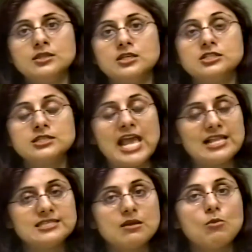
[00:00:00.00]
The
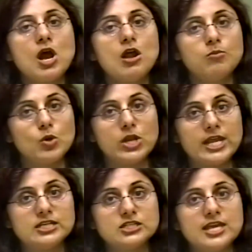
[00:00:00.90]
calcium
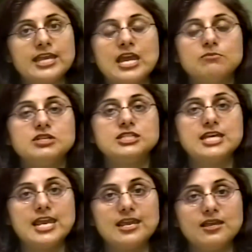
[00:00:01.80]
carbonate can be
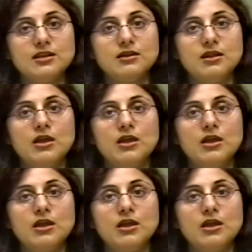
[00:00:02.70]
taken,